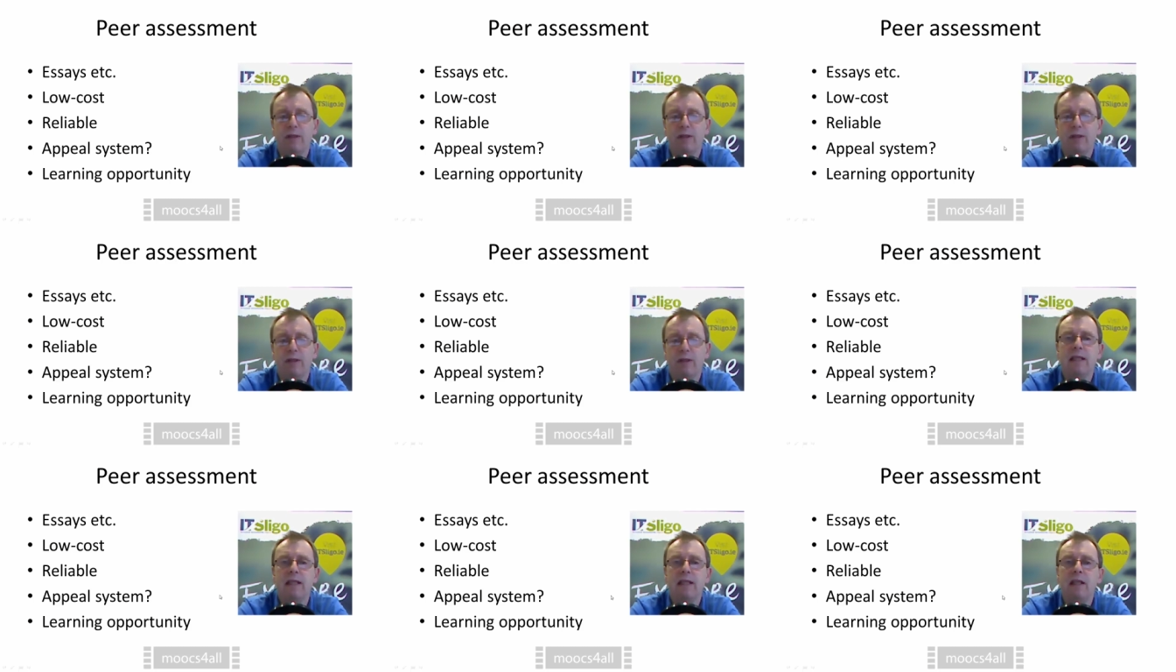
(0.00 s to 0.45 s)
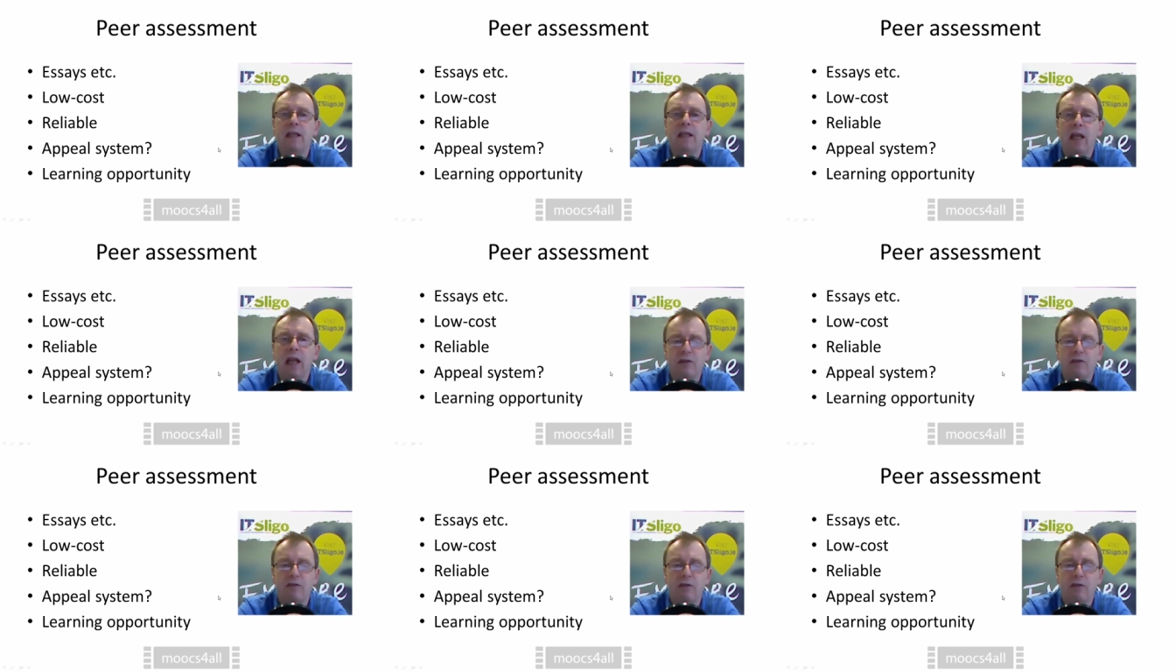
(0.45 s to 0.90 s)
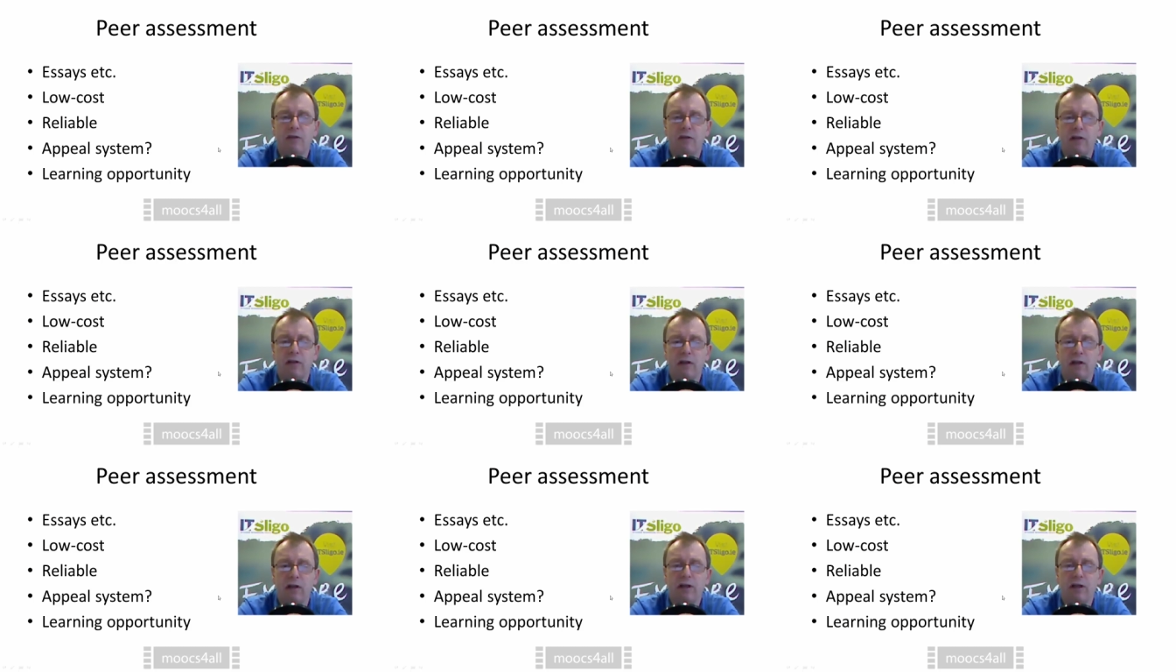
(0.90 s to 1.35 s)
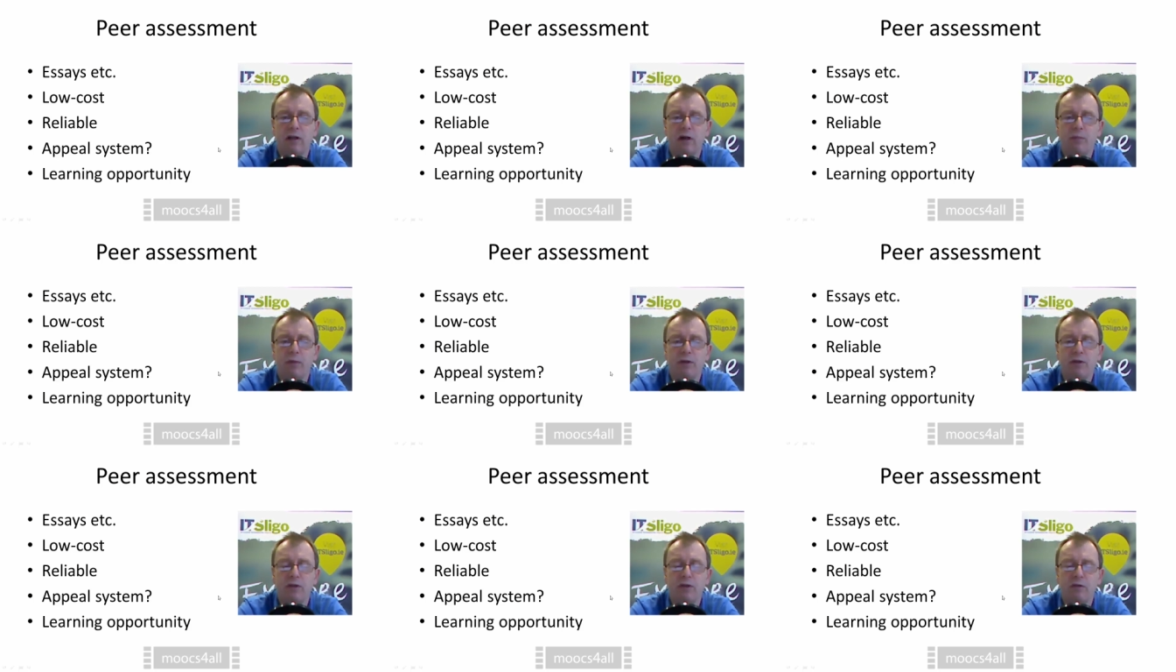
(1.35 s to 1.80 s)
is an extra learning
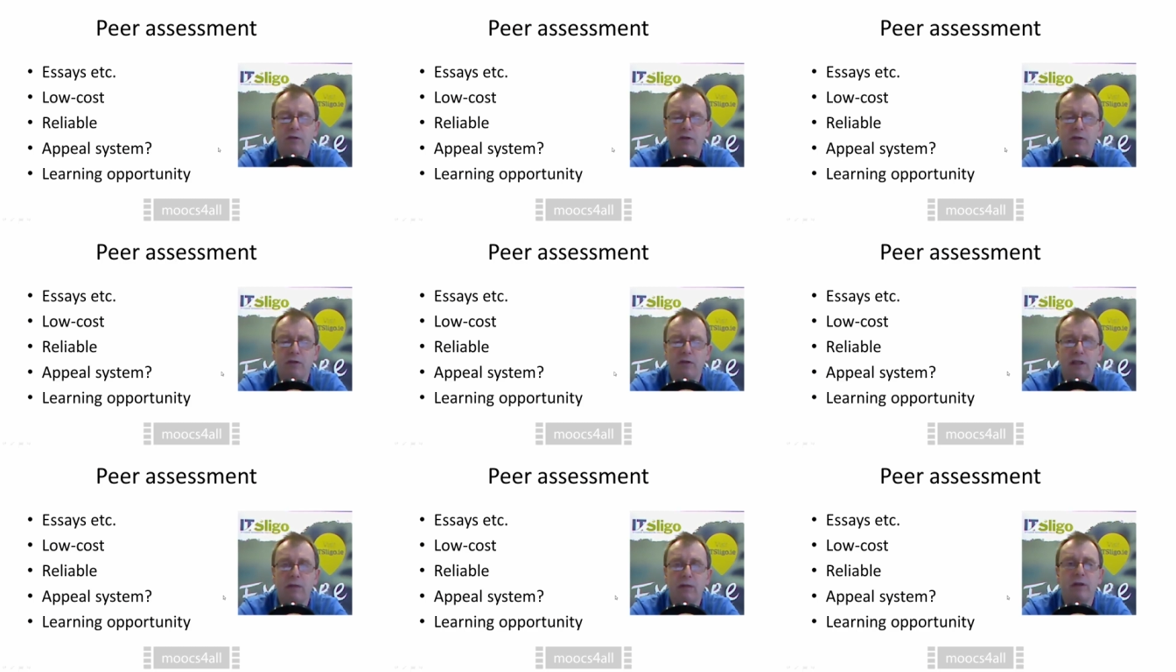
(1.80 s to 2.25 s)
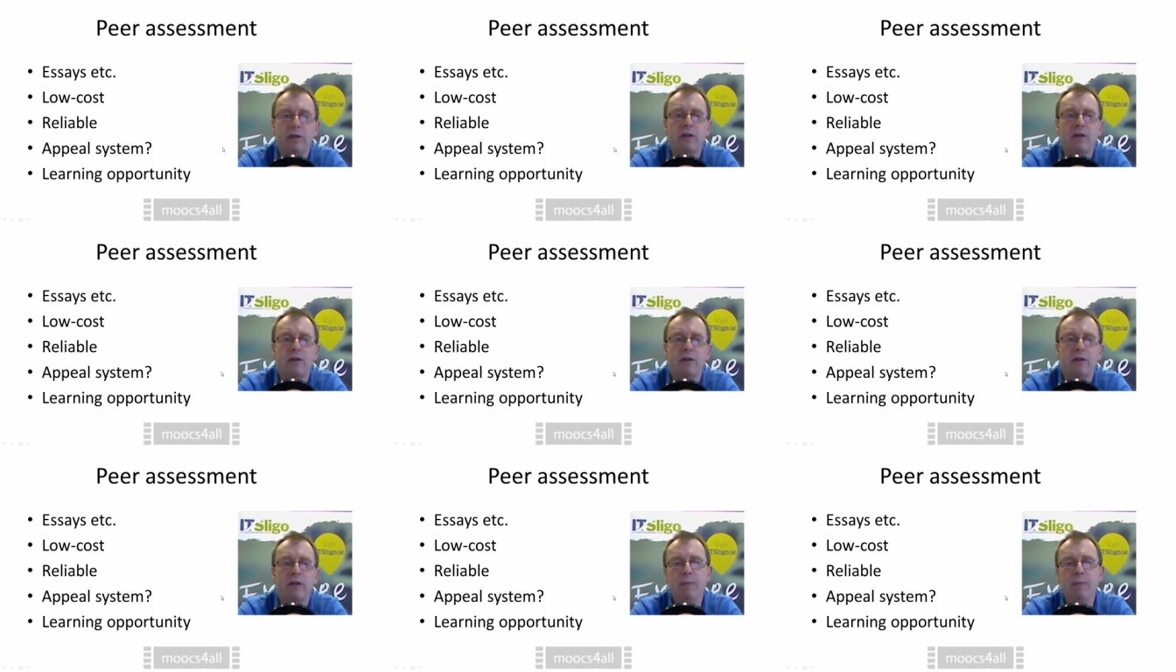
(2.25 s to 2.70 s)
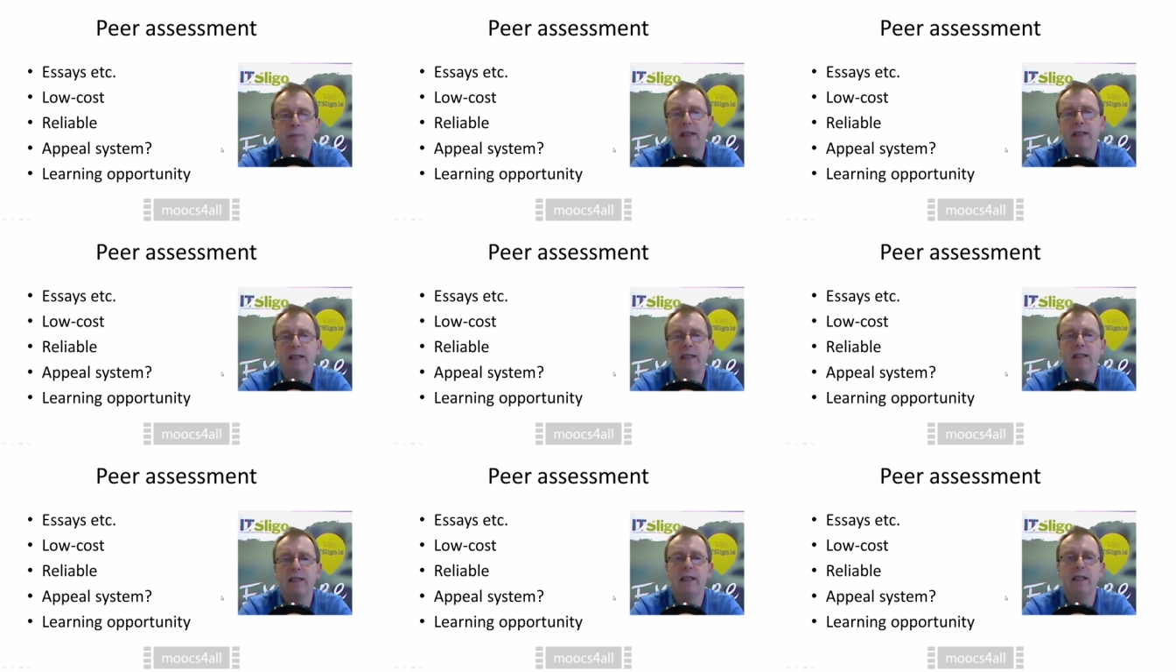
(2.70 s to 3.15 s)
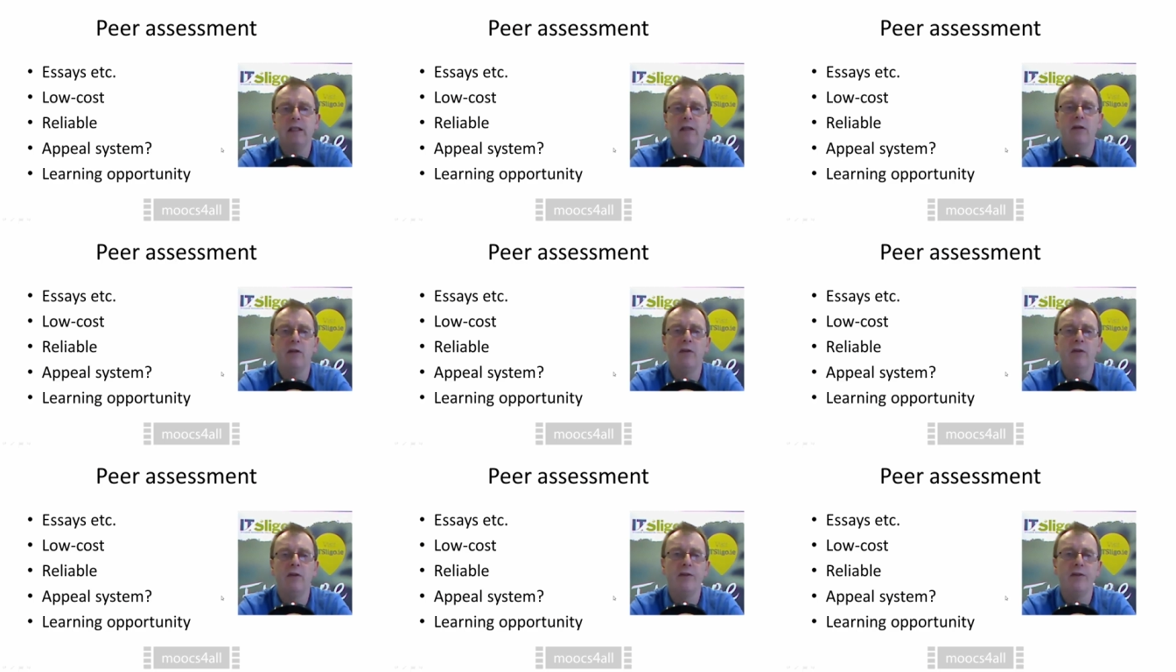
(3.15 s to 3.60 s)
opportunity because people get to see
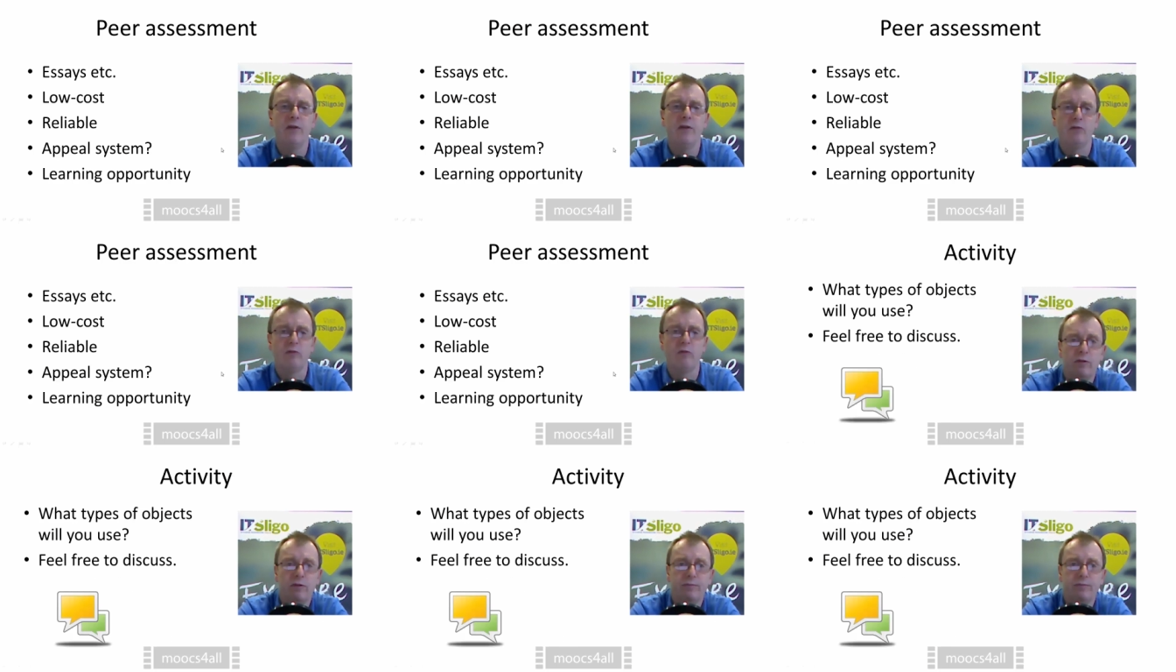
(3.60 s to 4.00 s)
other.